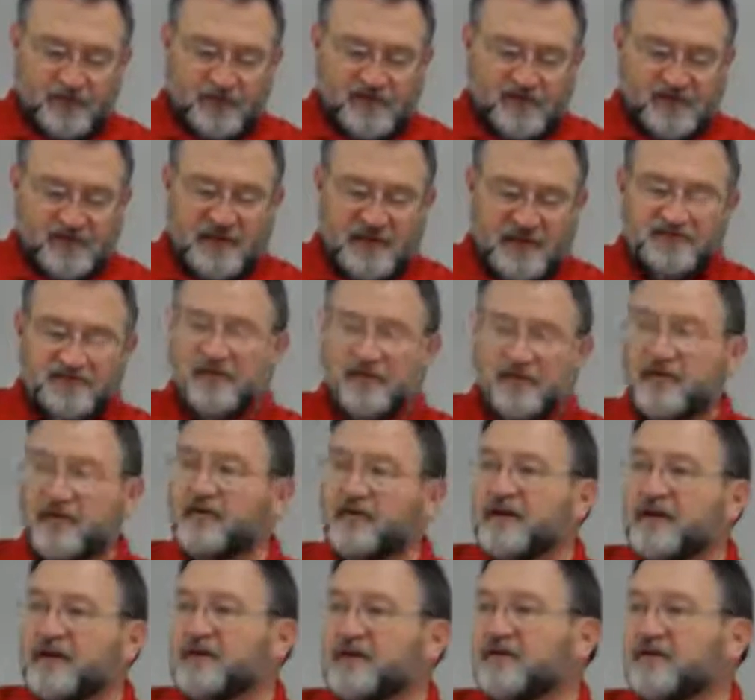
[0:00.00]
where it says
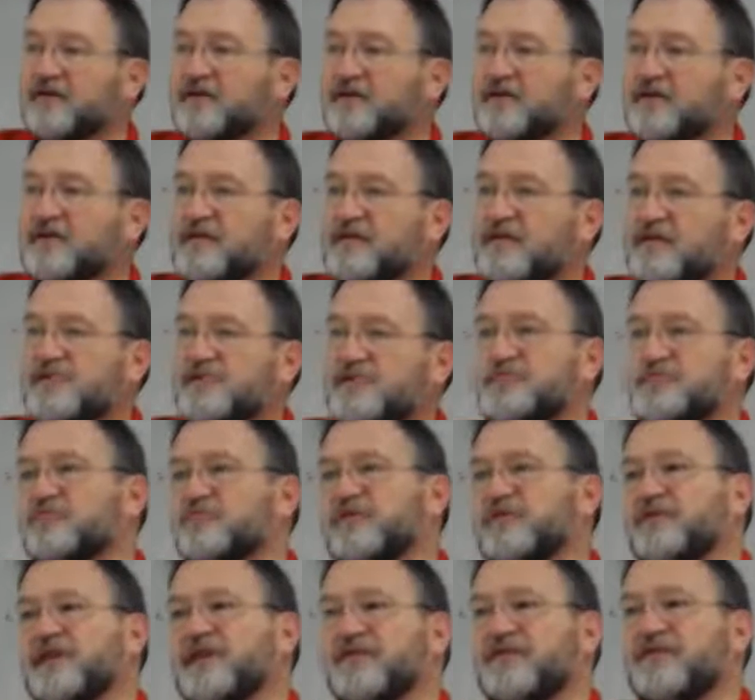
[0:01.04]
amphoteric. So when
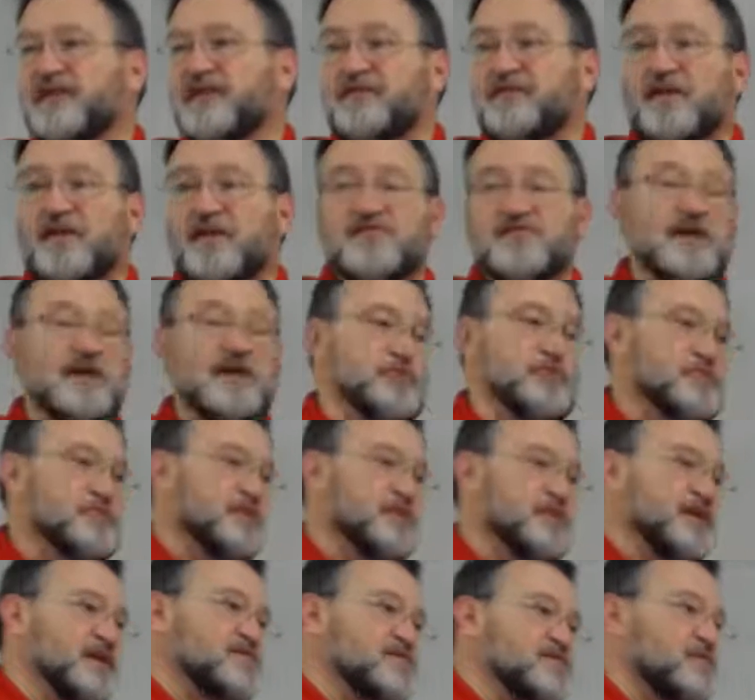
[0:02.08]
you're reading, like they say, when
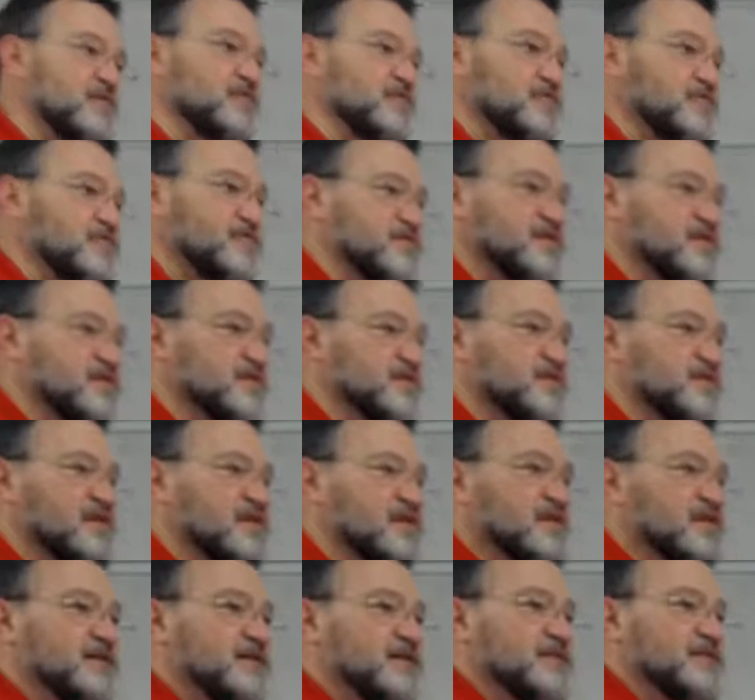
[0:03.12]
you're reading some sources,
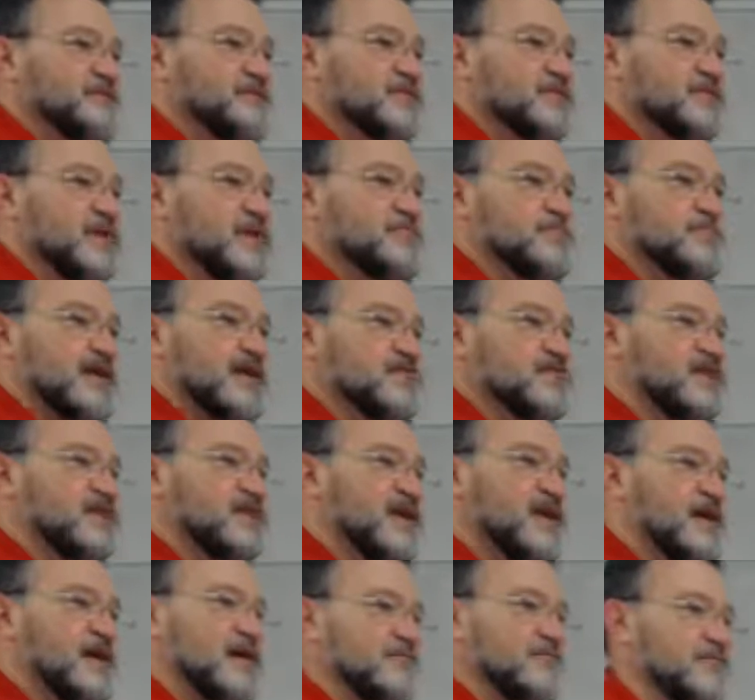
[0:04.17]
it may
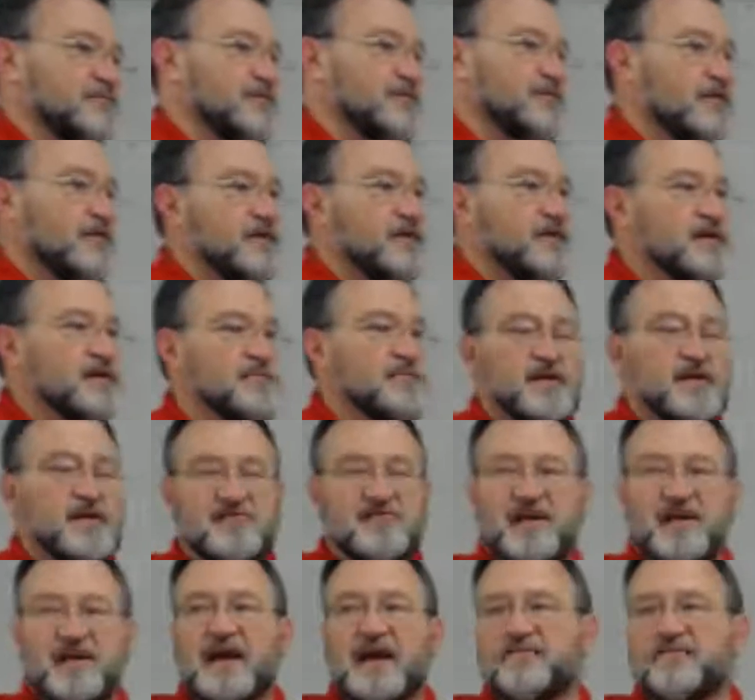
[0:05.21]
say amphoteric, it may
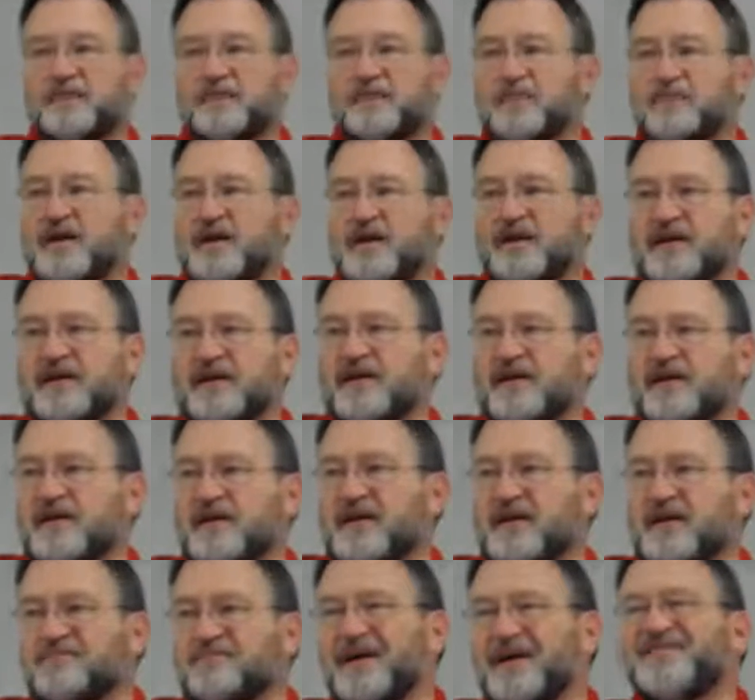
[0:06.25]
say amphiprotic.
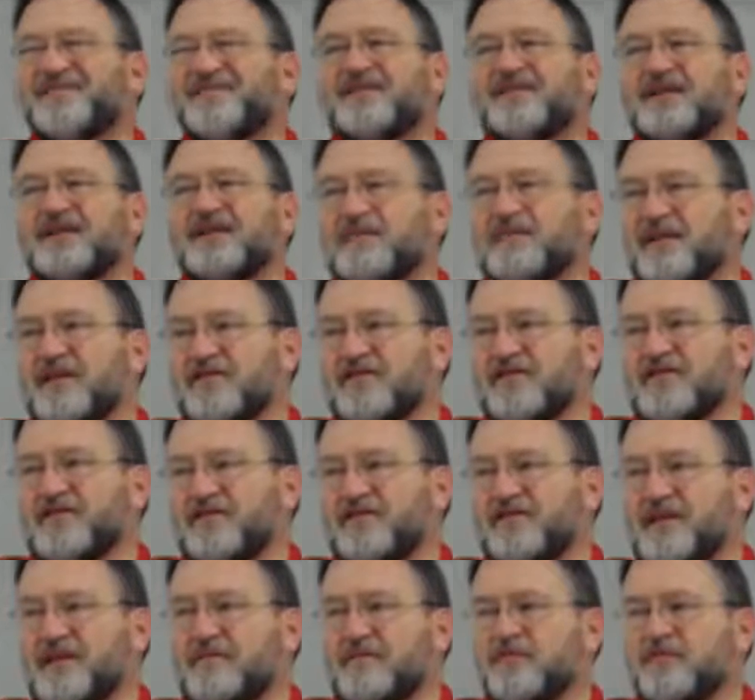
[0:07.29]
It basically means
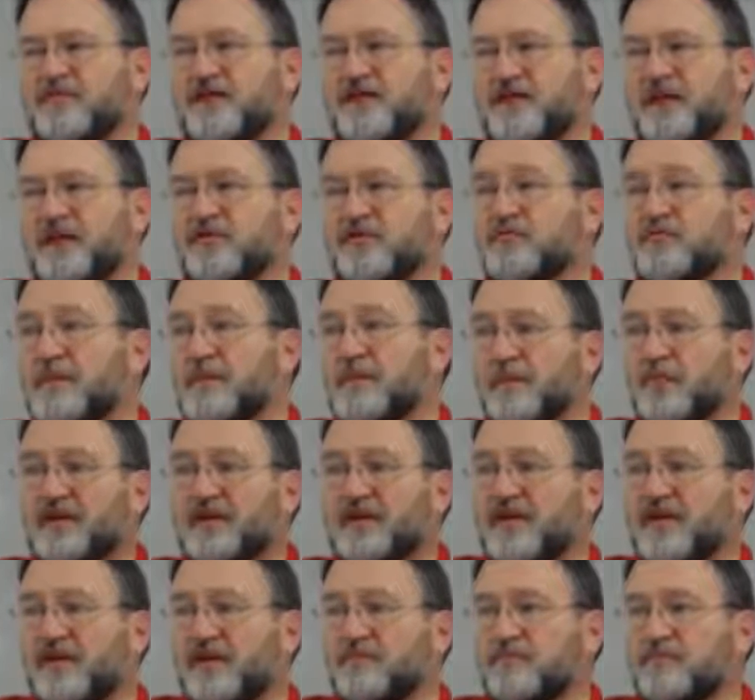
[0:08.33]
the same thing. And do you remember
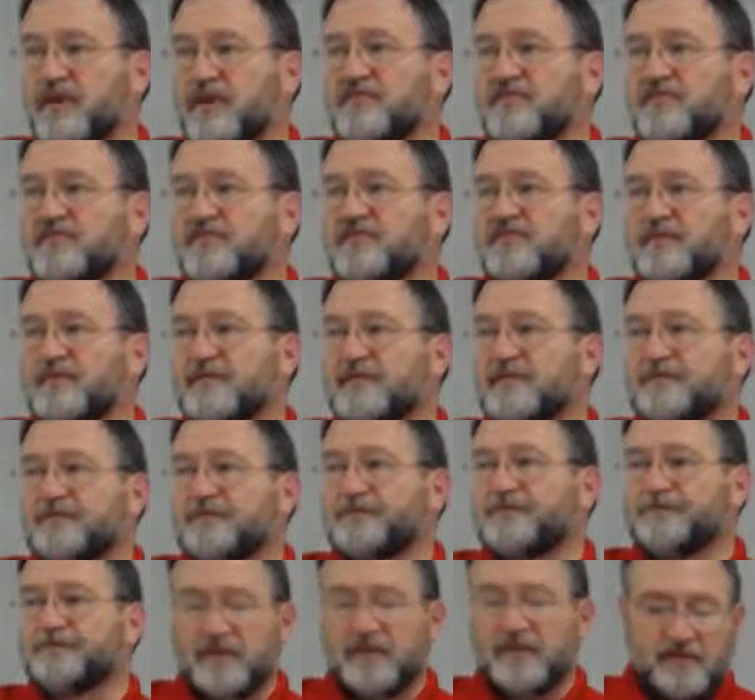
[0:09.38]
what that it means?
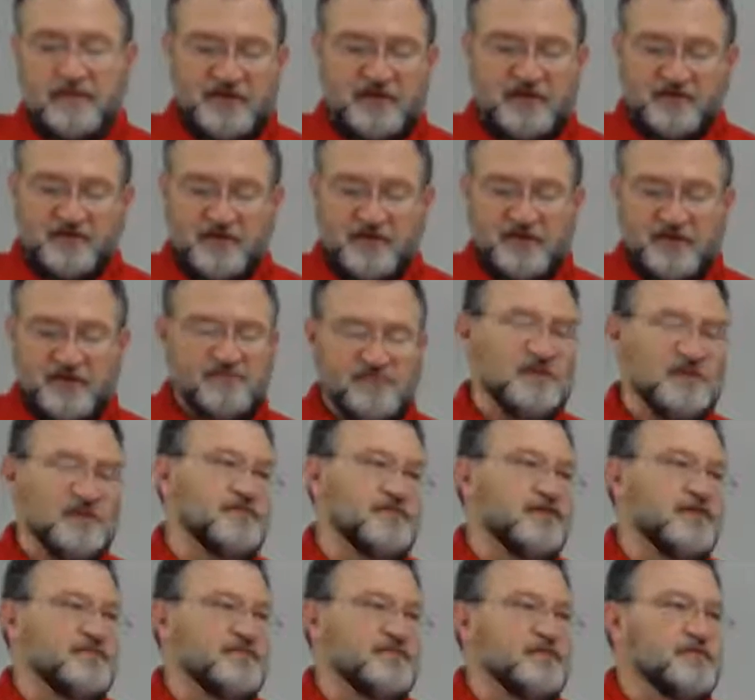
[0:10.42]
Definition's
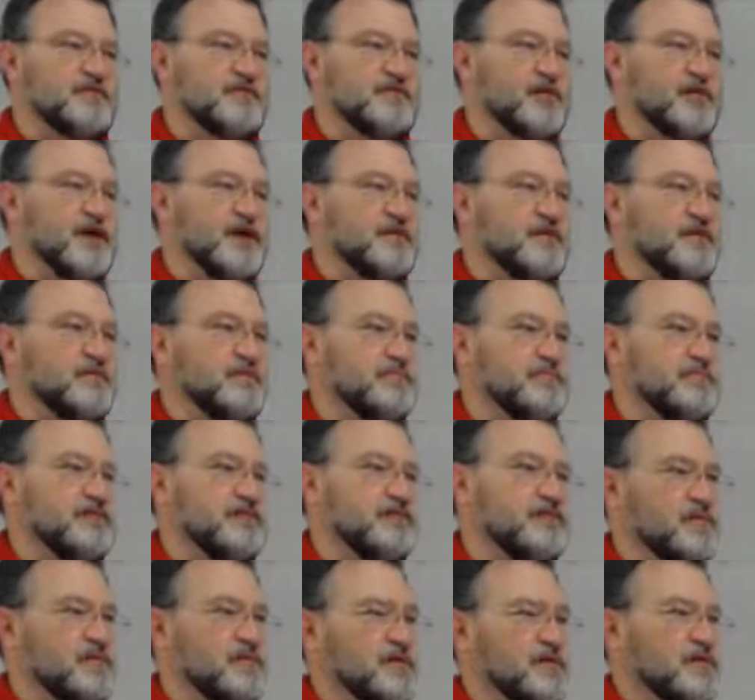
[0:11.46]
right there if you forgot.
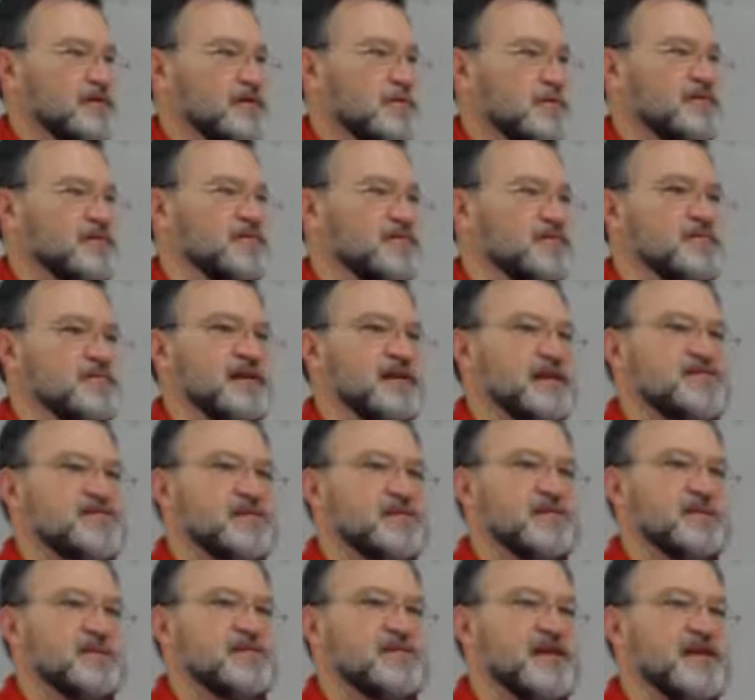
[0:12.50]
But what does it mean if
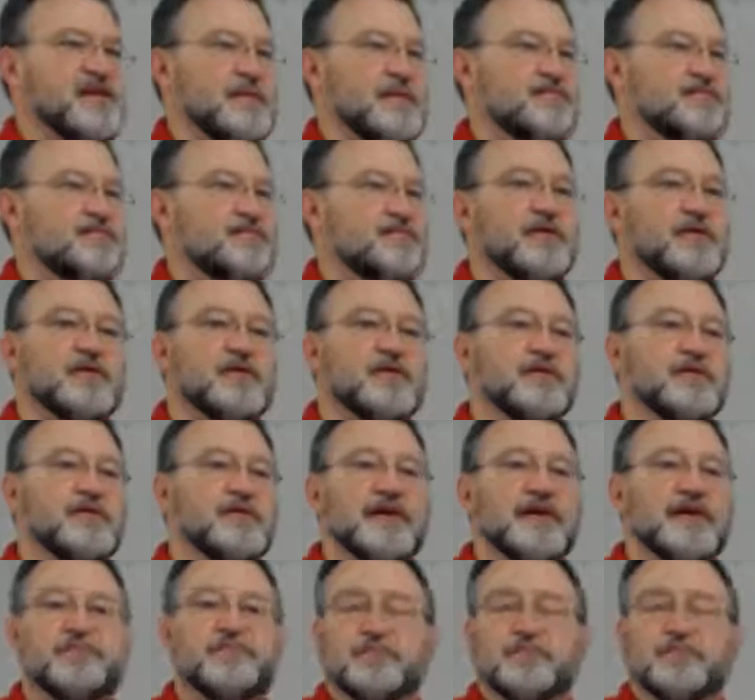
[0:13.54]
something is amphoteric
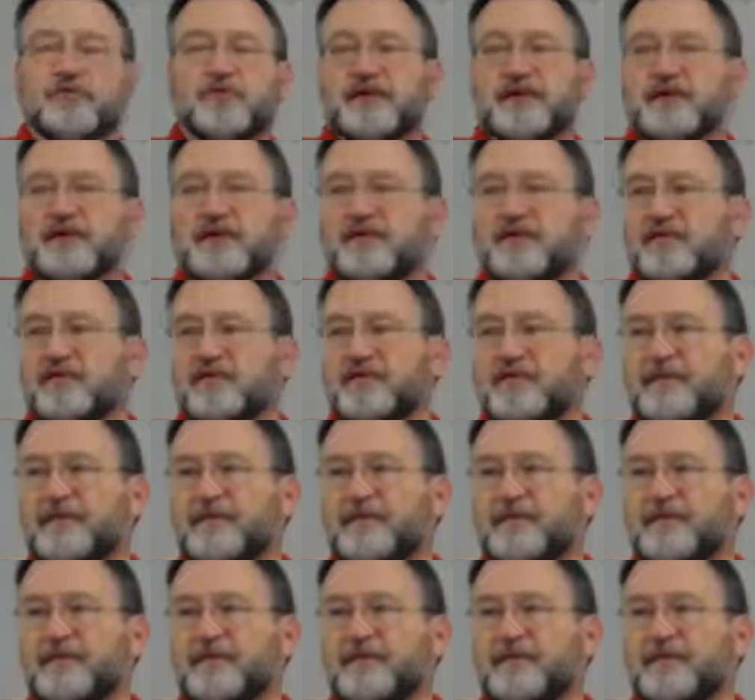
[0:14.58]
or amphiprotic?